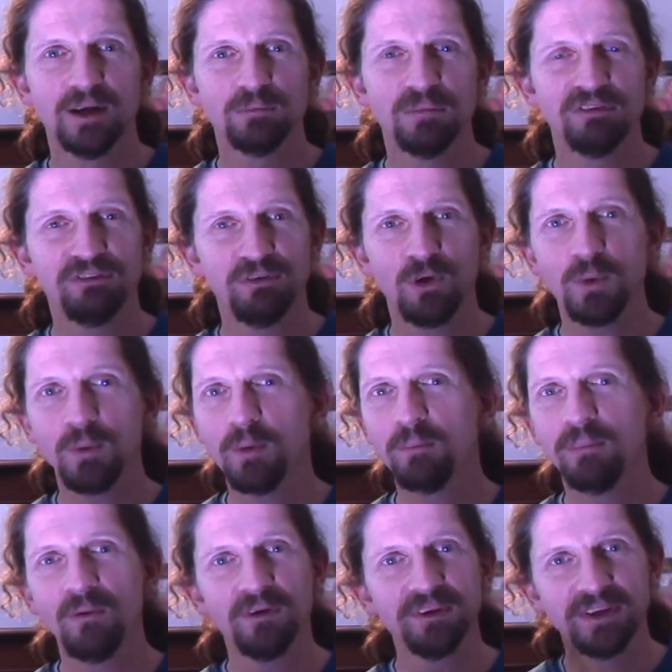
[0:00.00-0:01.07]
Before we were
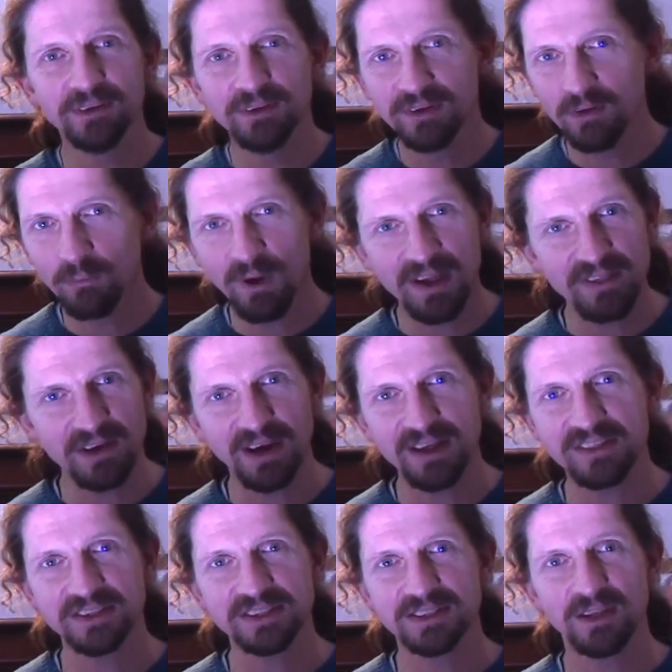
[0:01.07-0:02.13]
born, in the way that
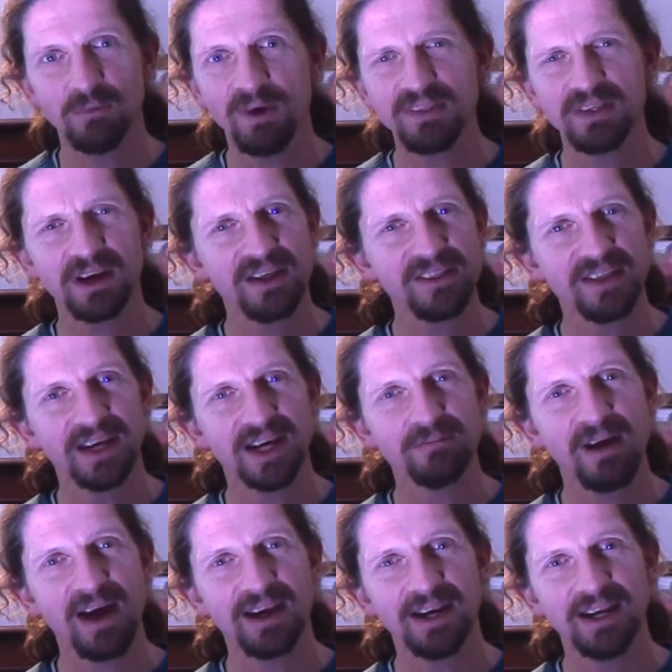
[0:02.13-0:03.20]
I think
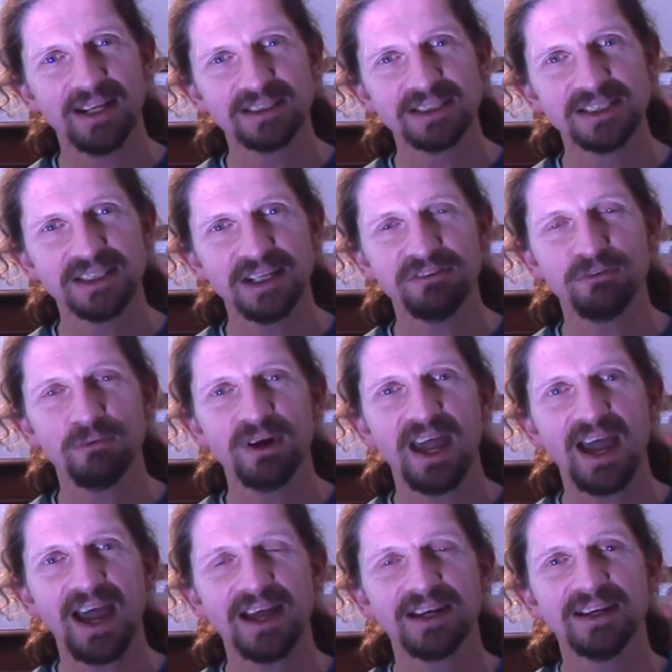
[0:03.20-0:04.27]
about it, it's as if we
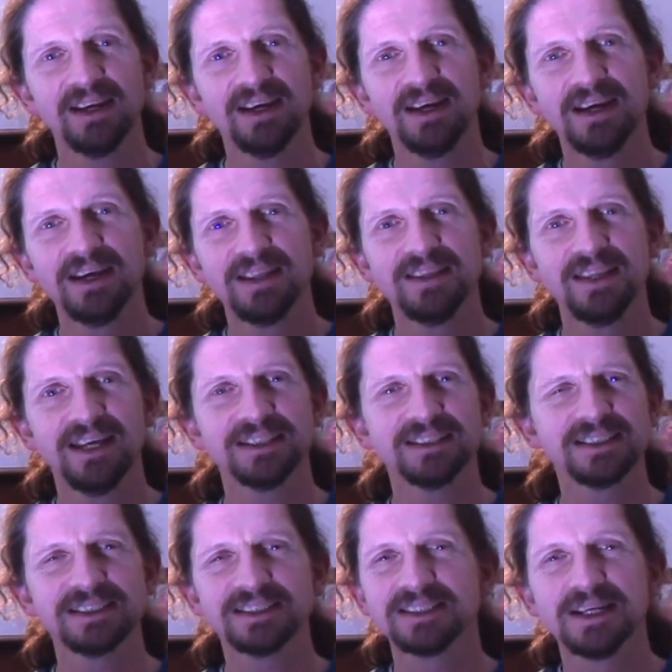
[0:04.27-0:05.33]
had
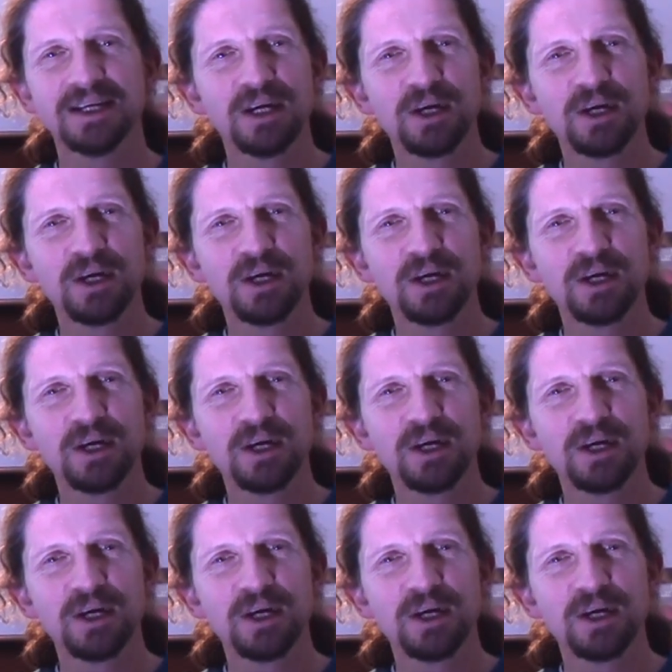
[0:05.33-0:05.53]
this